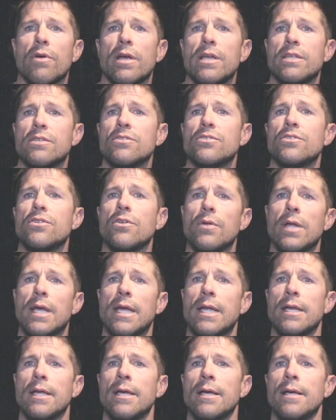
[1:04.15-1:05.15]
grade
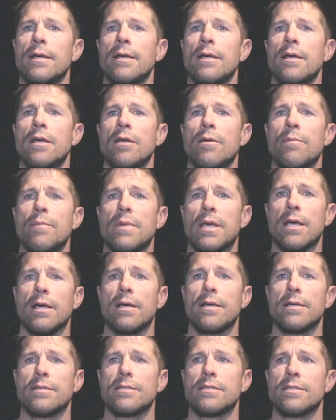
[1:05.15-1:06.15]
student
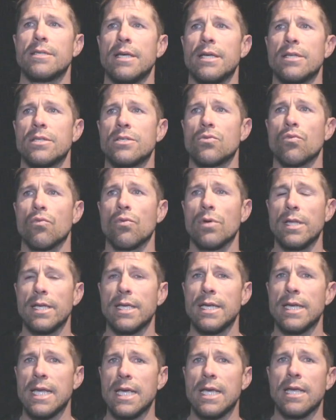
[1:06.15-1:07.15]
because it's
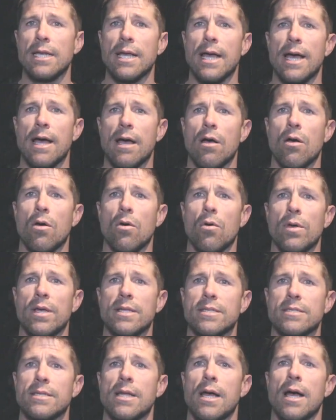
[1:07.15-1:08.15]
really neat how
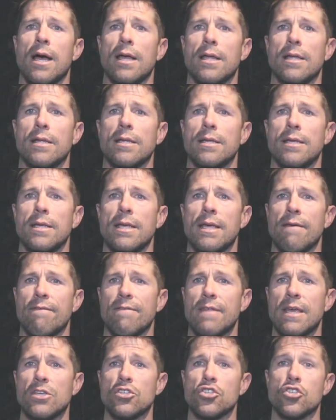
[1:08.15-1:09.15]
it's not
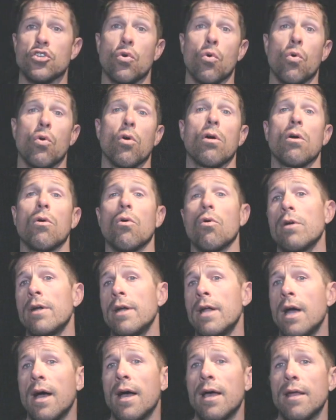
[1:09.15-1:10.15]
if they score or
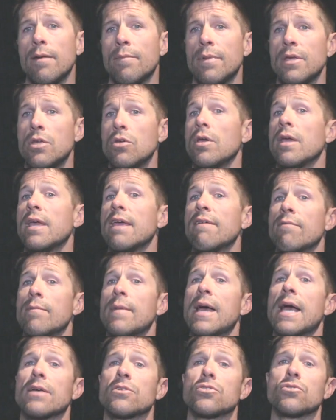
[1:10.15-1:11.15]
not, but you could give
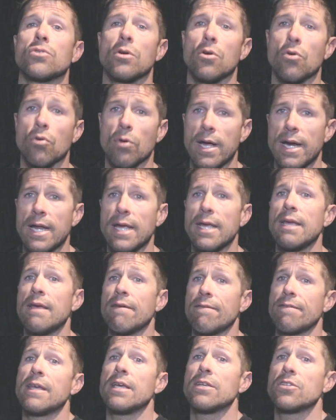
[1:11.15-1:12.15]
them extra credit
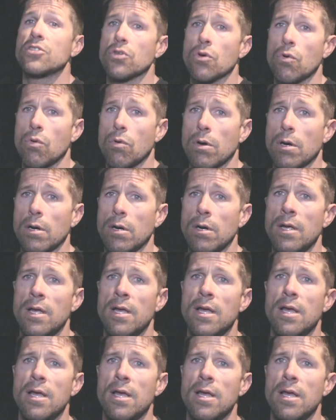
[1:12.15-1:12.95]
if they score.